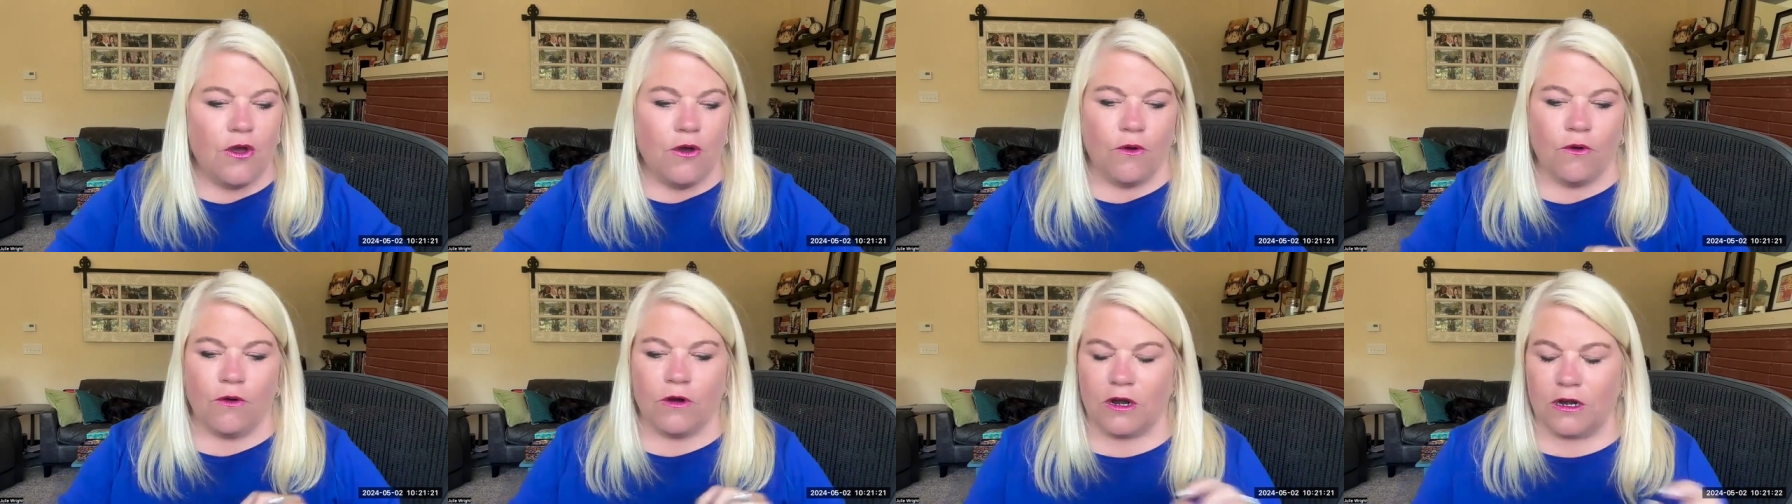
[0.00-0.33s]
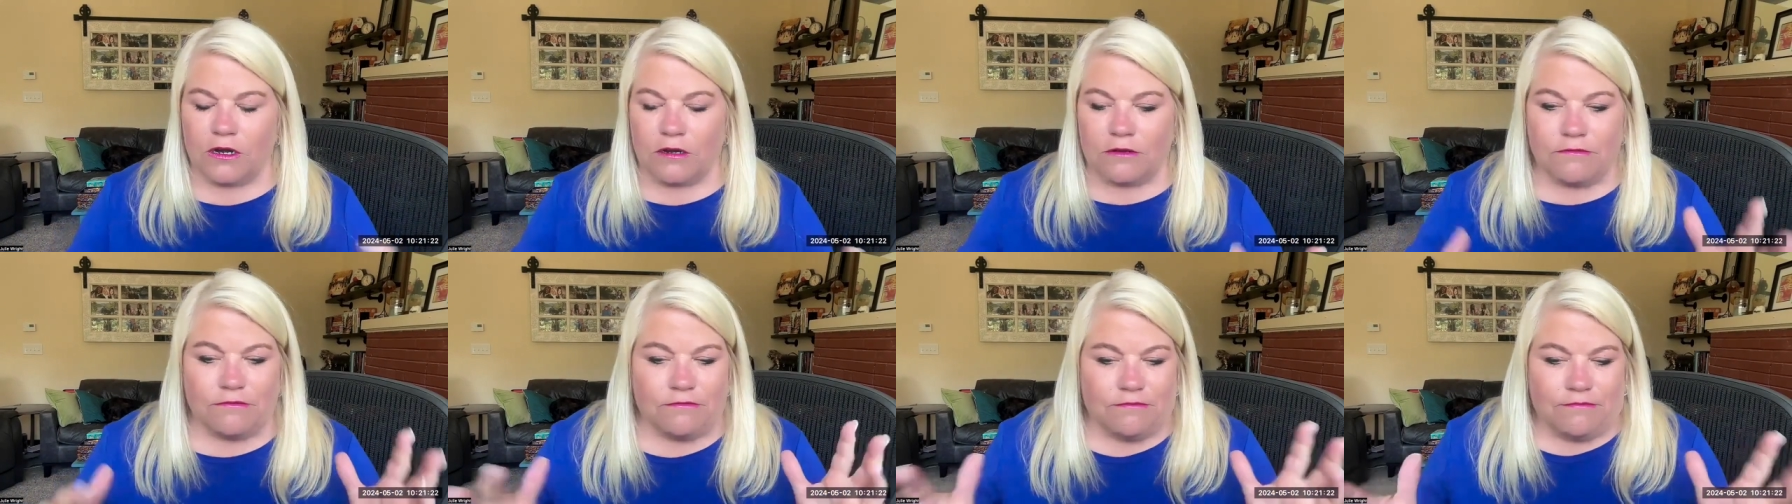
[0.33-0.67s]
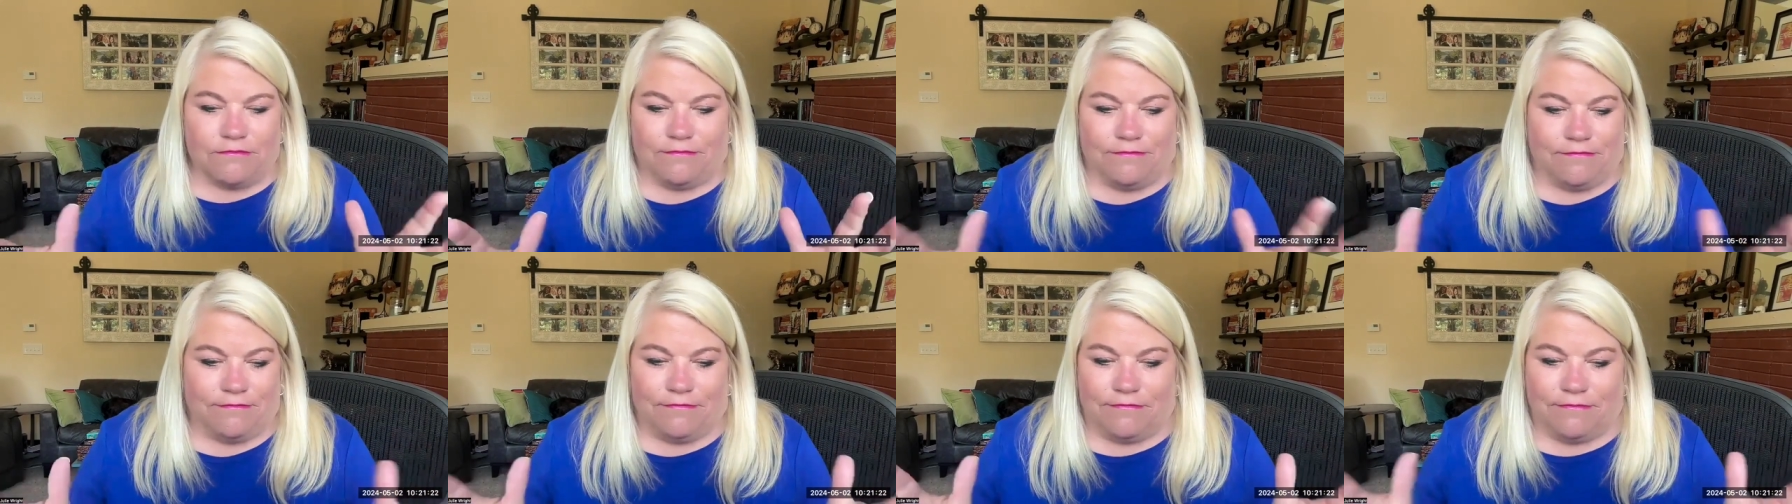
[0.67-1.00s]
or
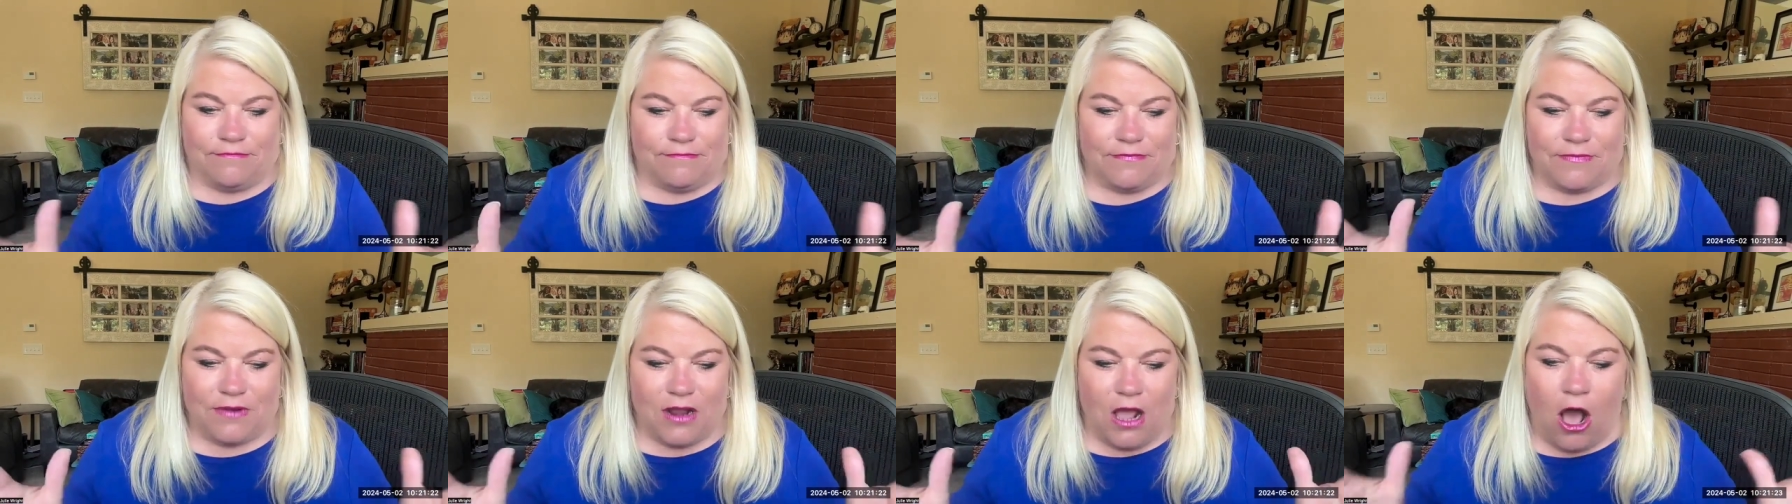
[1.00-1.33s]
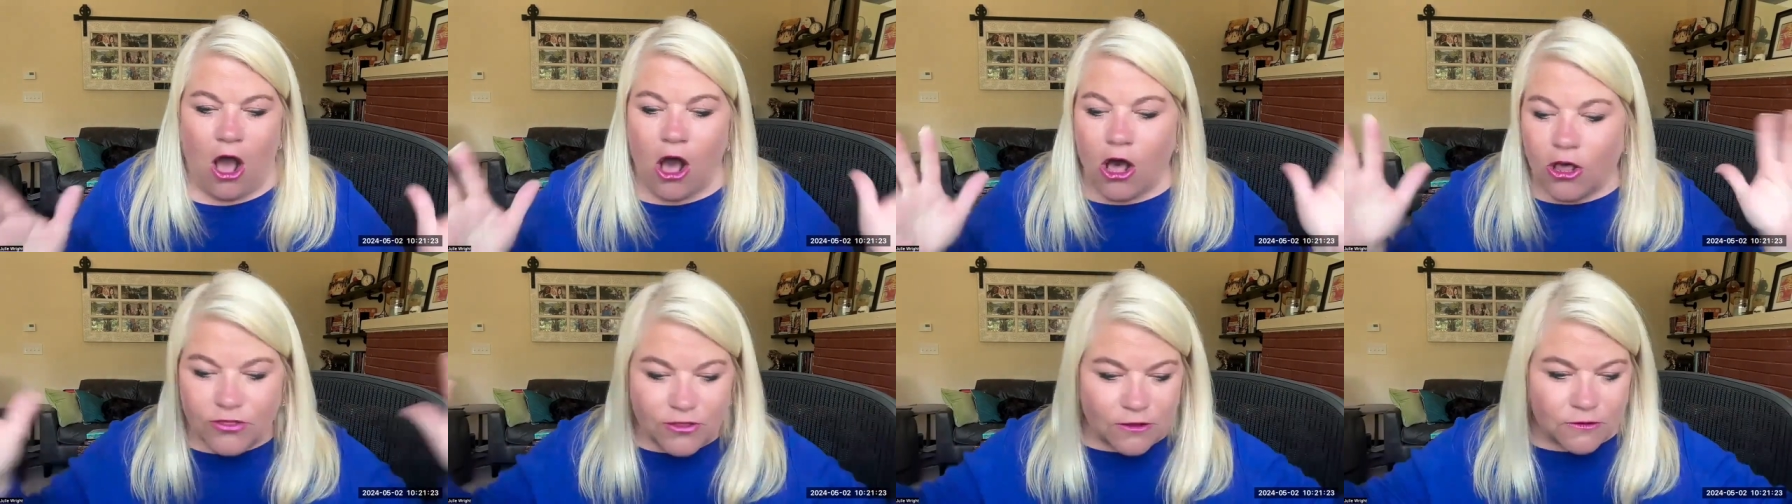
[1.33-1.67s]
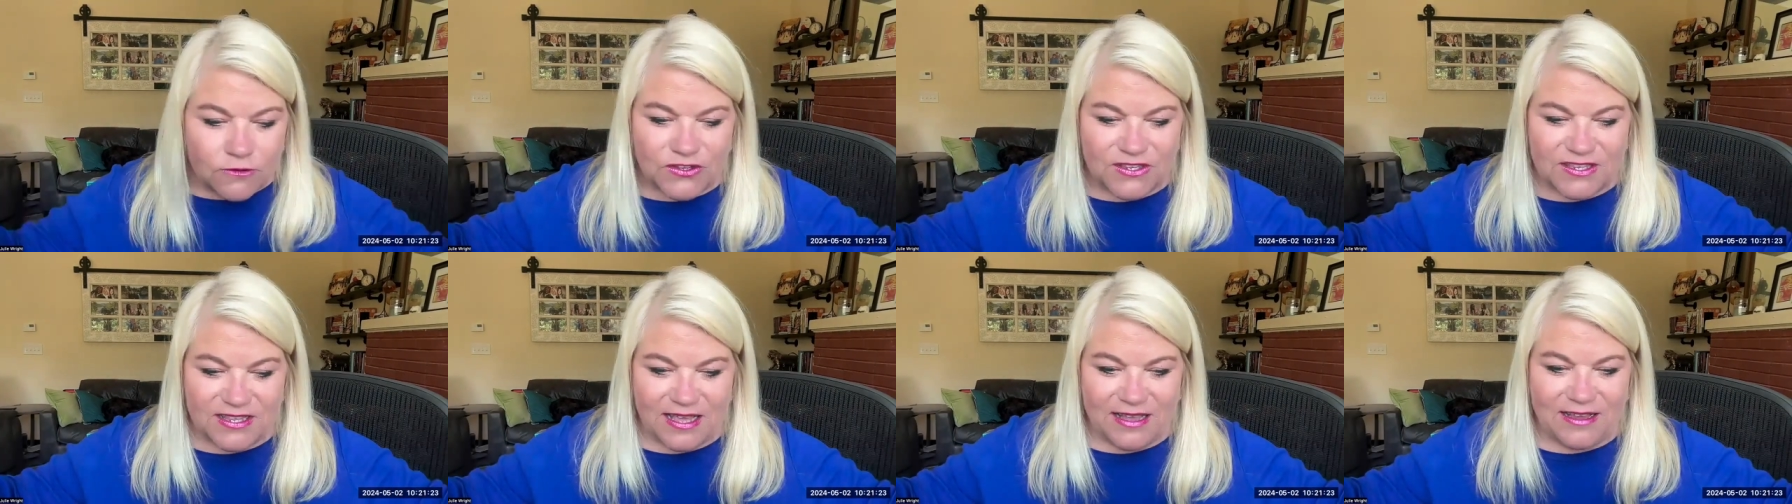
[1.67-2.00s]
all
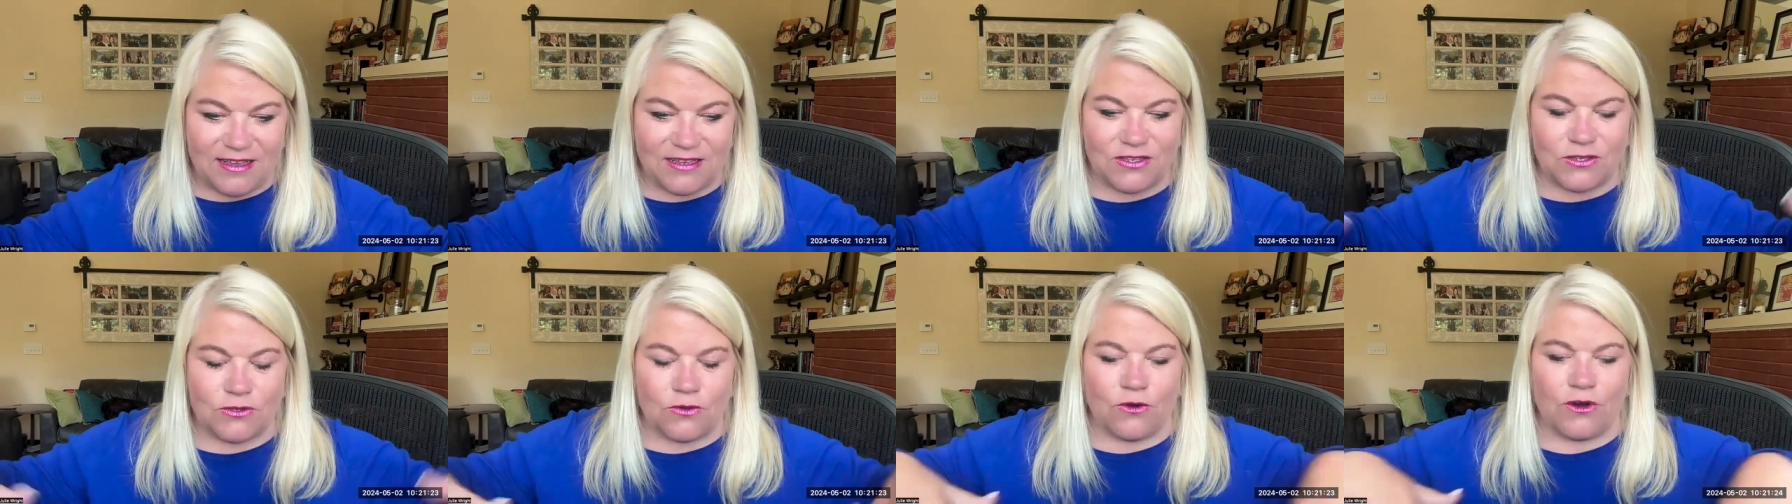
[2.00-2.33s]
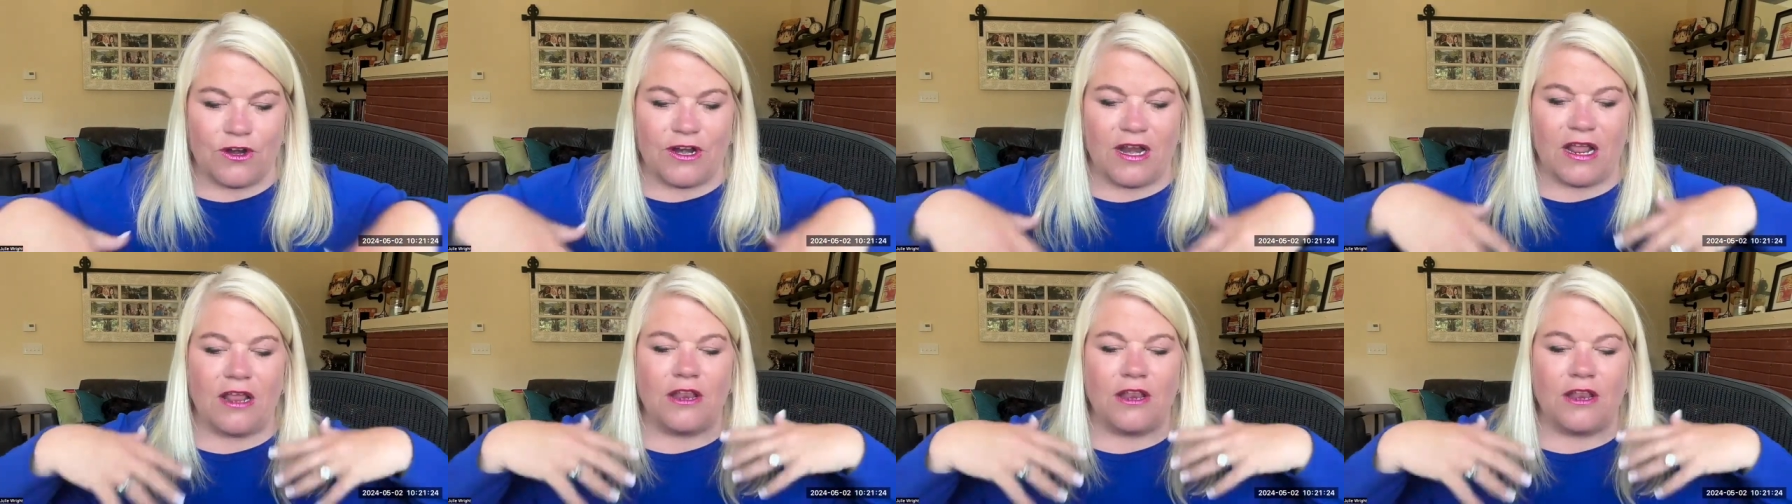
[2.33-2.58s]
those things, Lord,